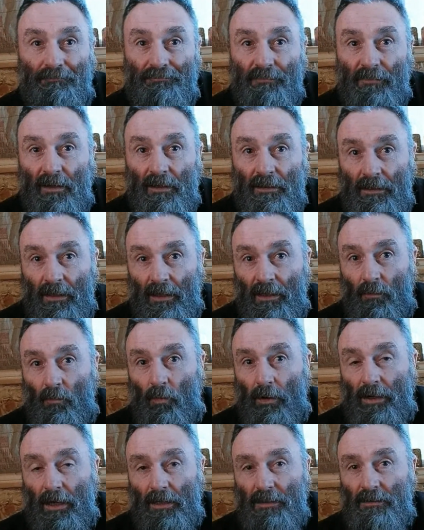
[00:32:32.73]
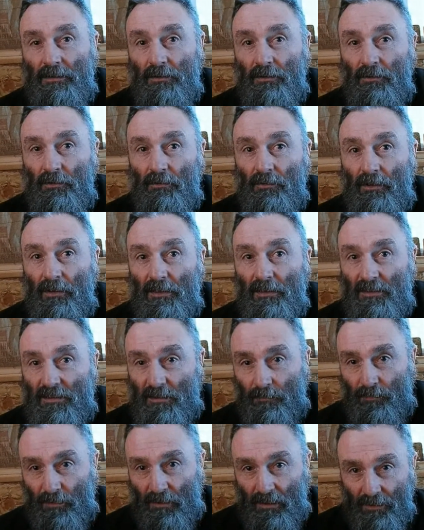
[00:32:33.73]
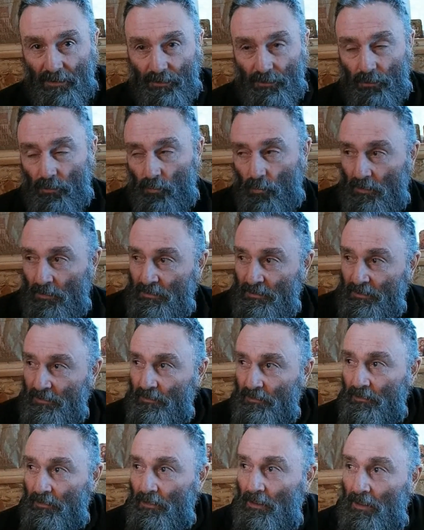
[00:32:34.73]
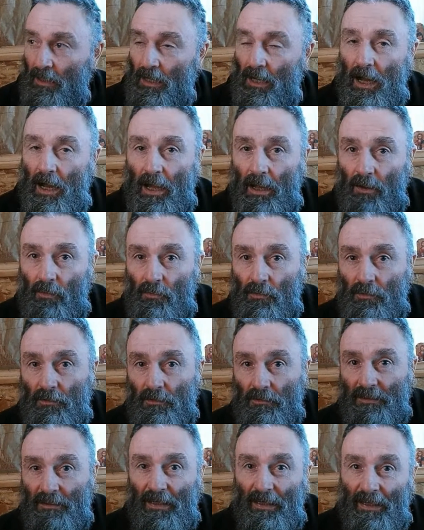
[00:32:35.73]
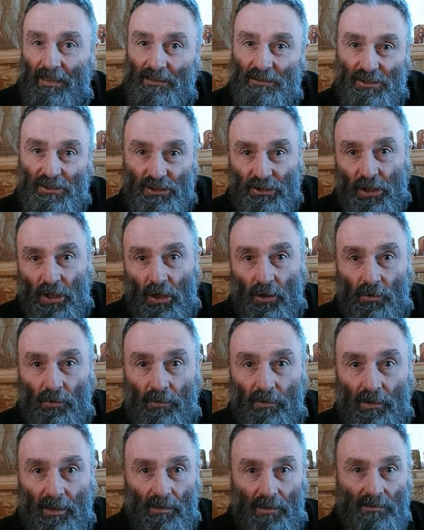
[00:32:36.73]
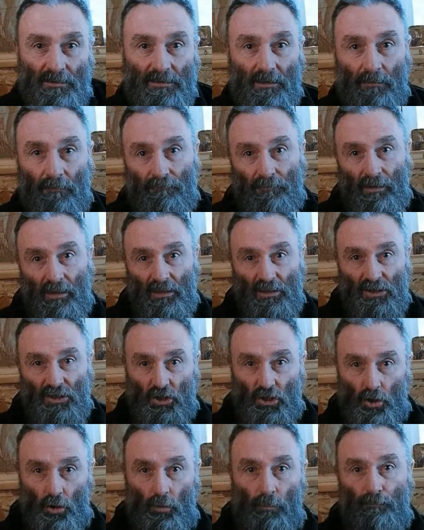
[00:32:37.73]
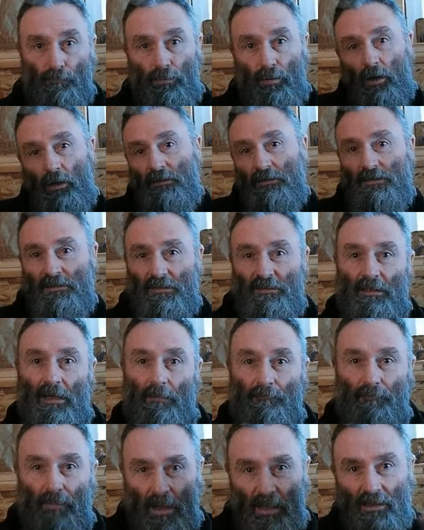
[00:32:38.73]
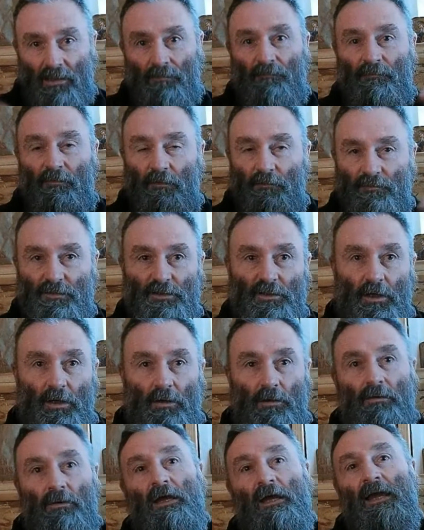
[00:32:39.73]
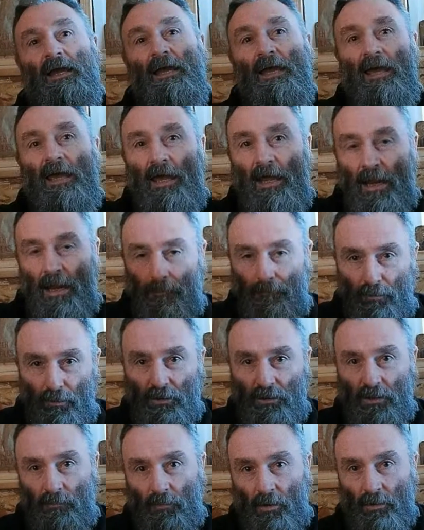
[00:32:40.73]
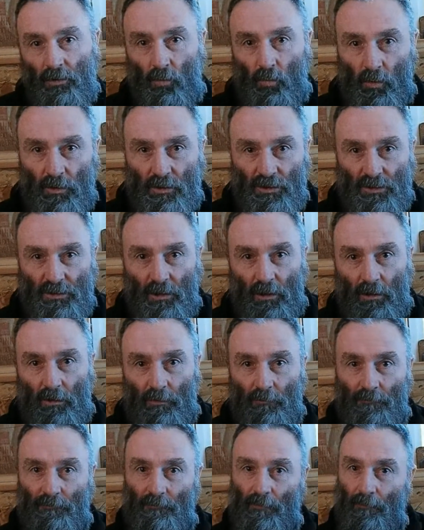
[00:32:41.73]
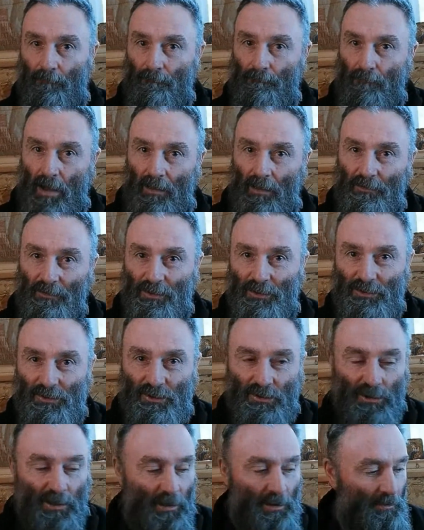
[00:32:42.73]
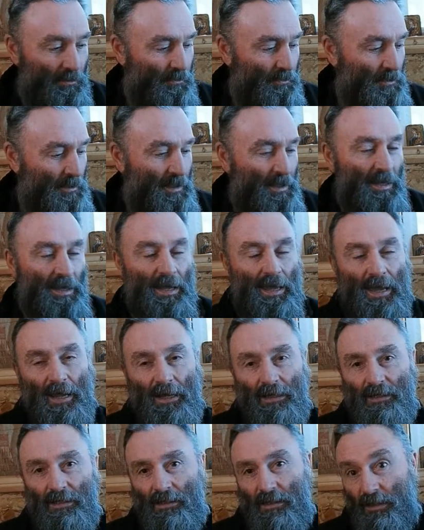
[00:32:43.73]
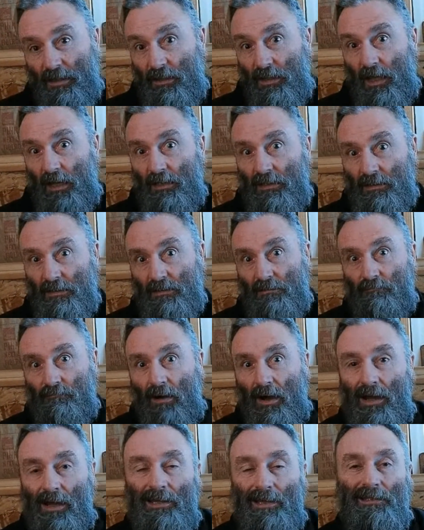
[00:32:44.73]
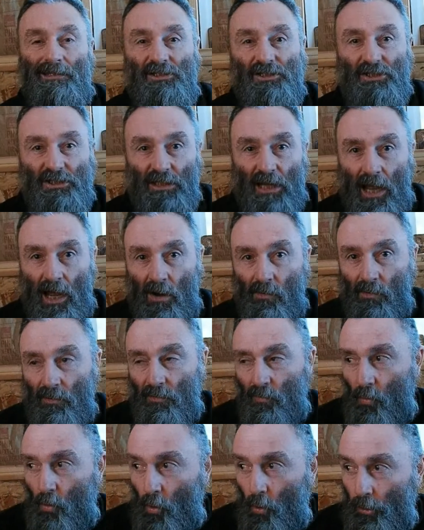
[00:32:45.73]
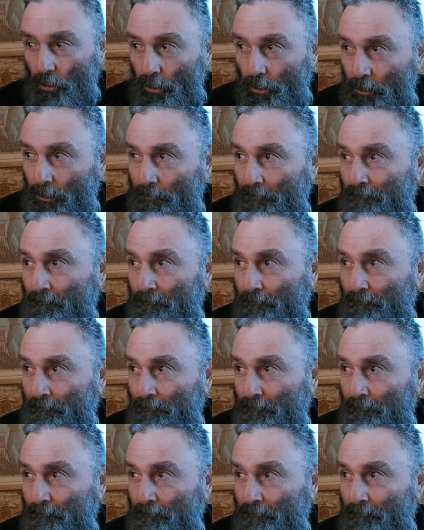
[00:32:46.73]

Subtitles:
yeah, what I do is typically through winter, I will collect snow in some big soup pots. I pack them full of snow, and I put them on the wood stove, melt the snow, and that is my shower water.